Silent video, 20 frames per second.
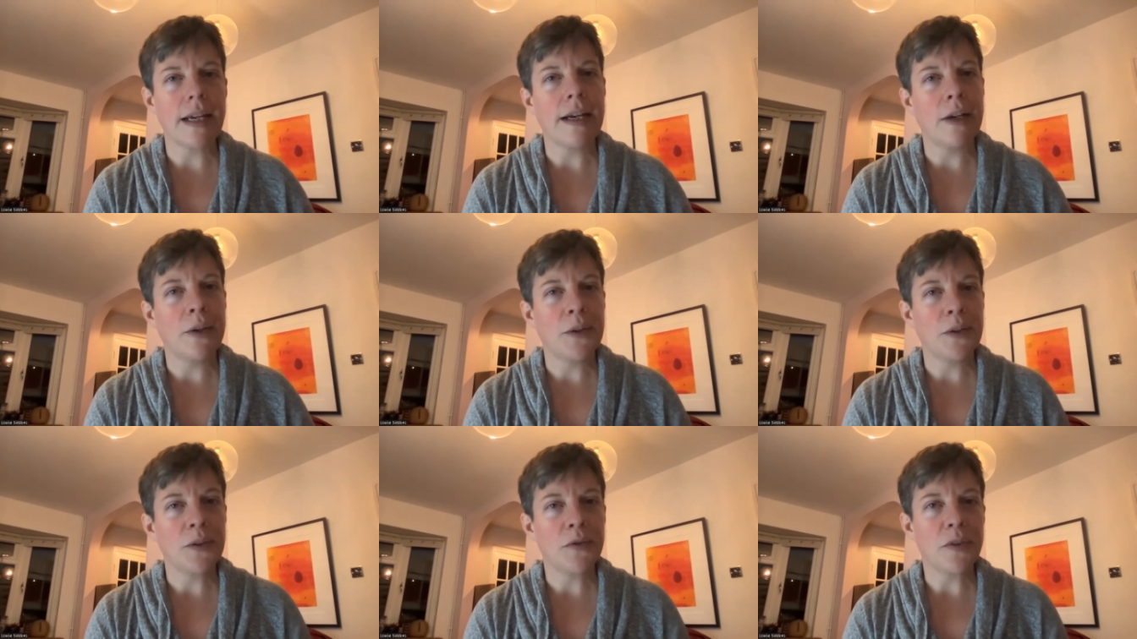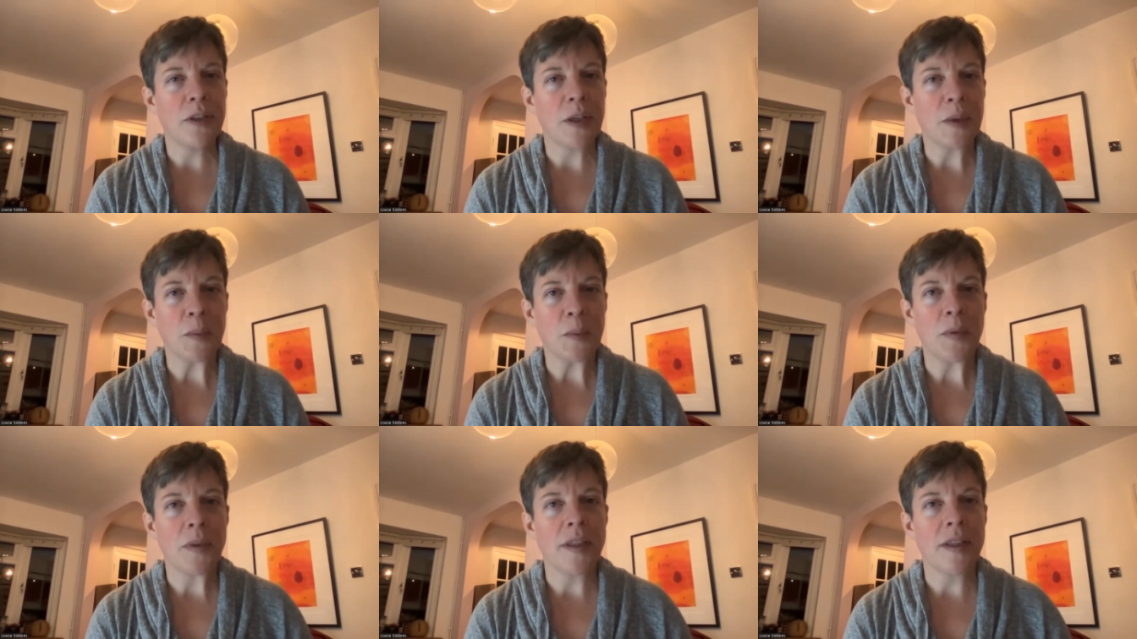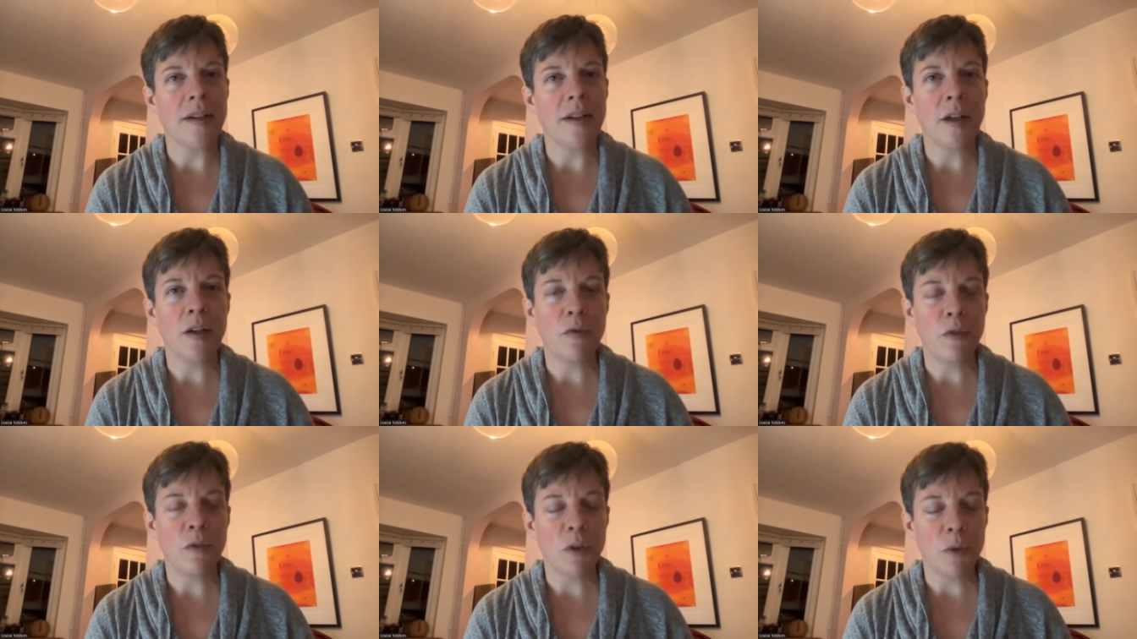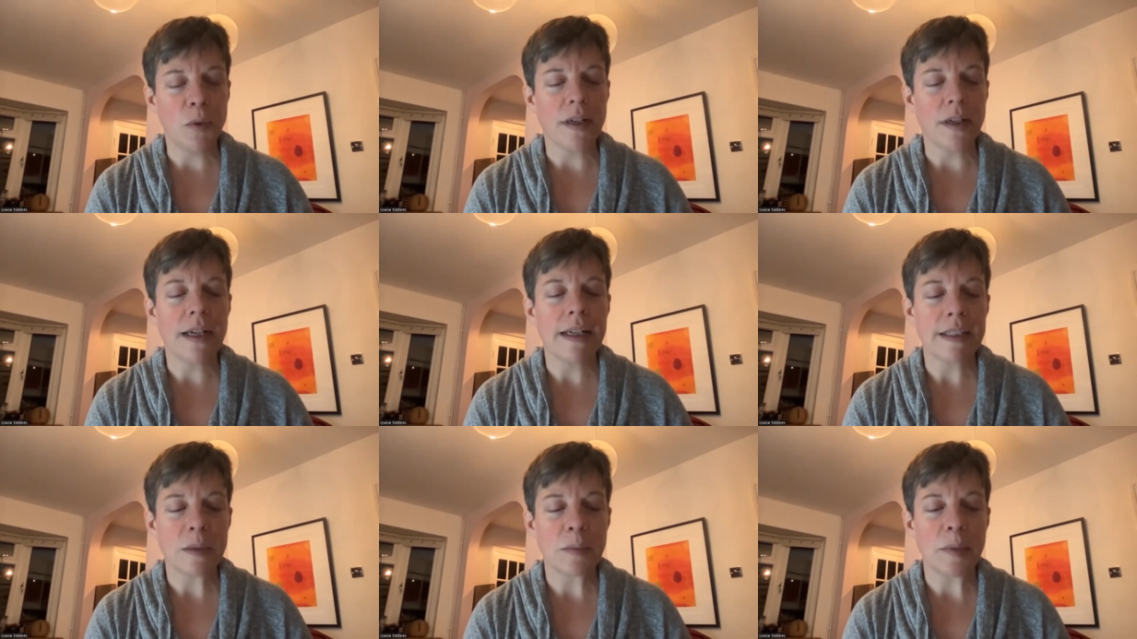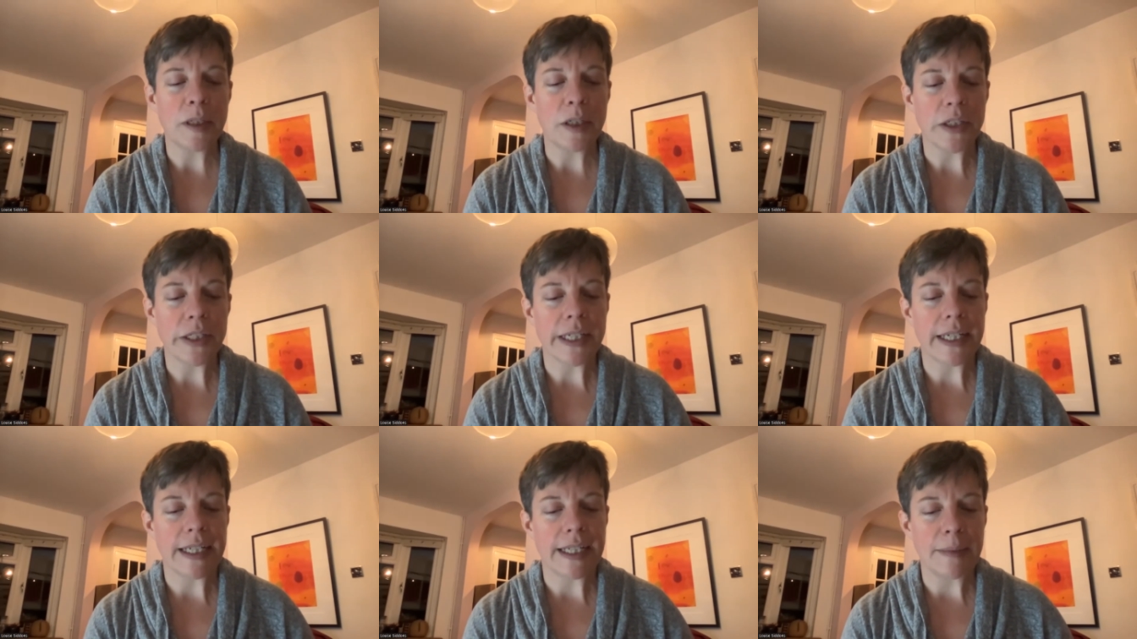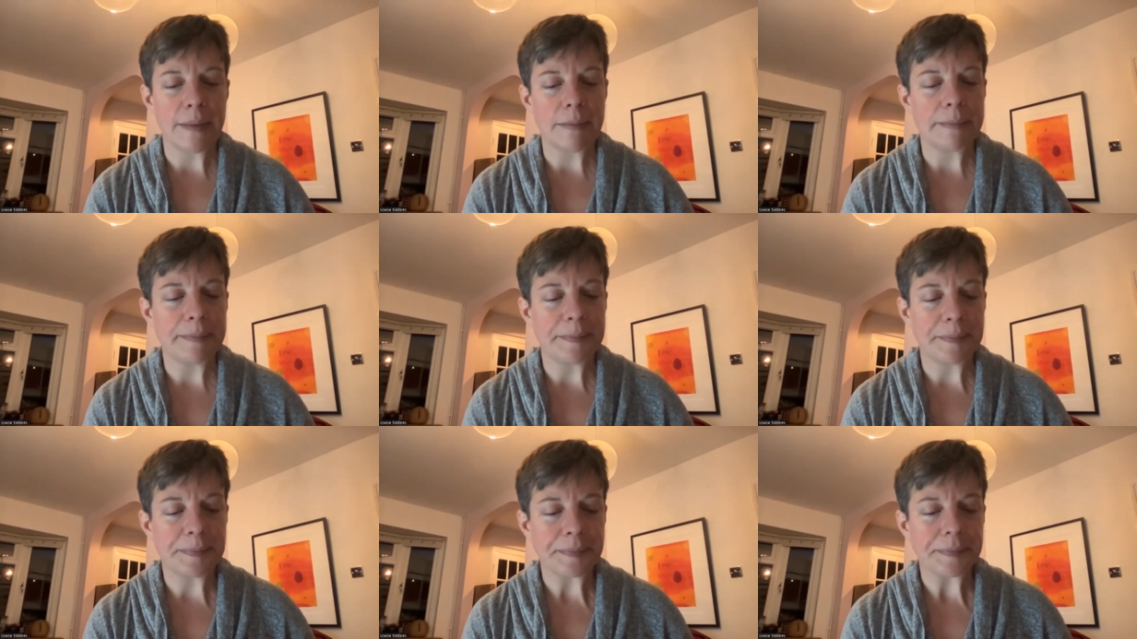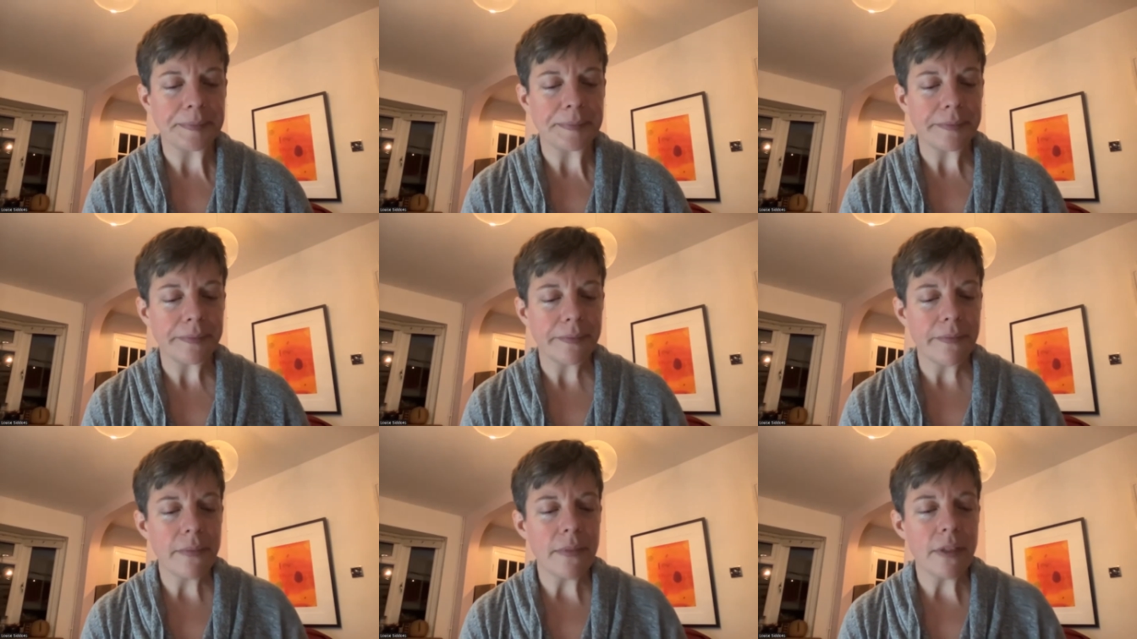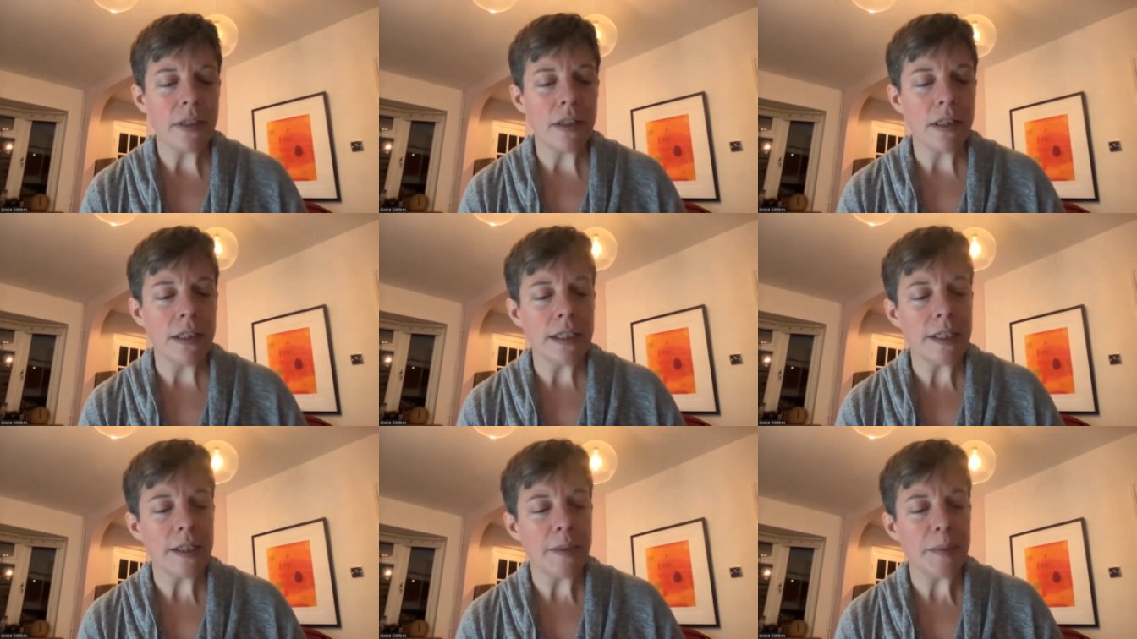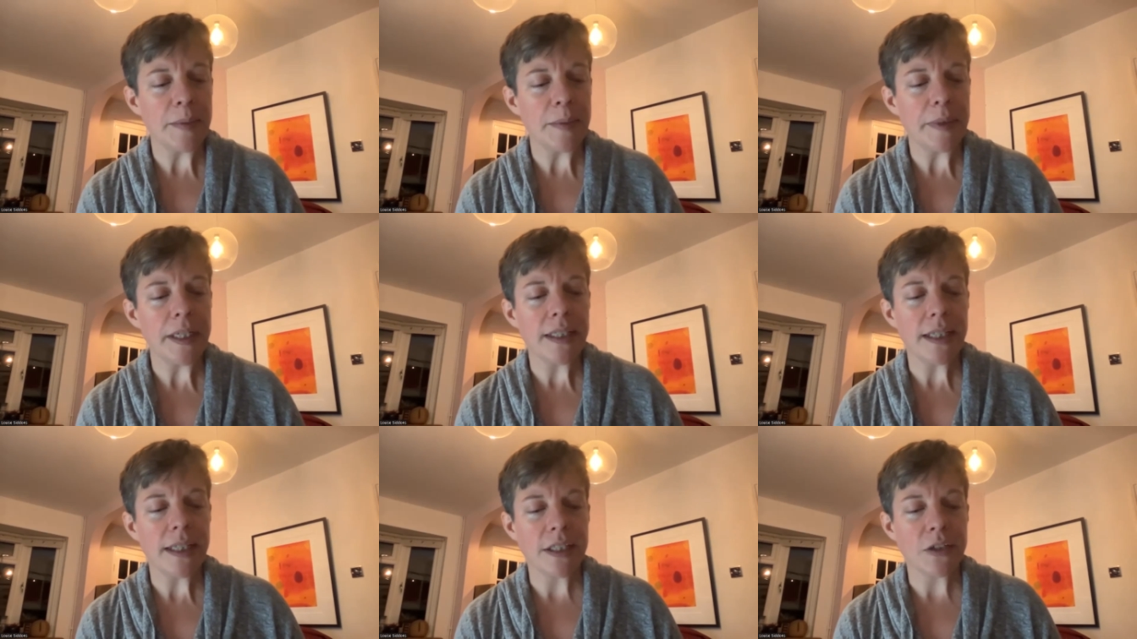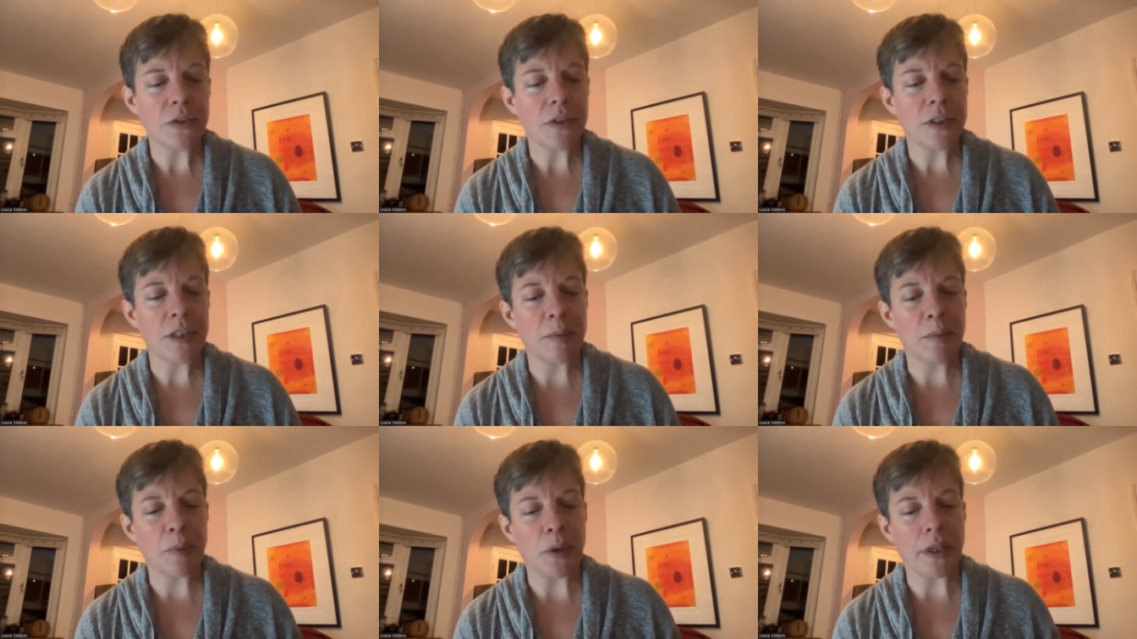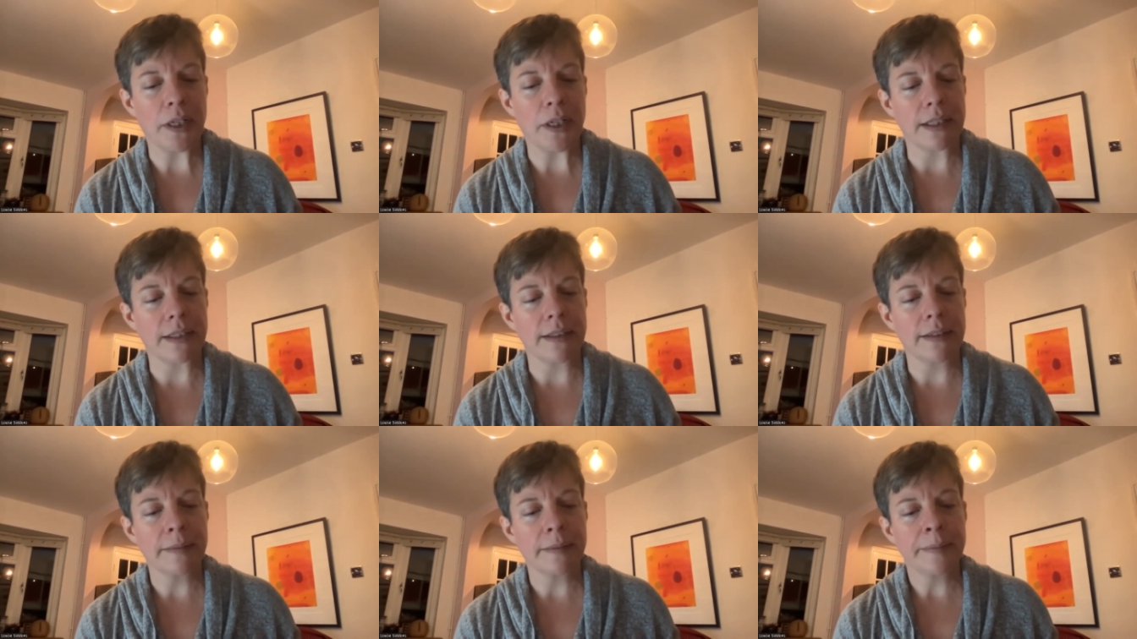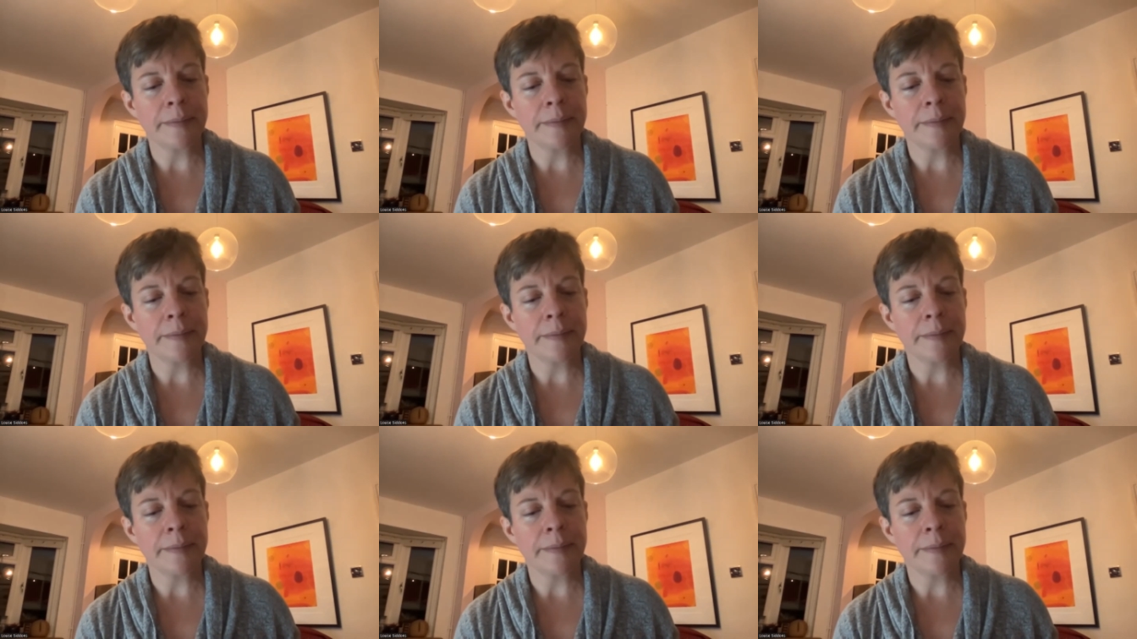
out of them then everyone has a better time um, and that's really important.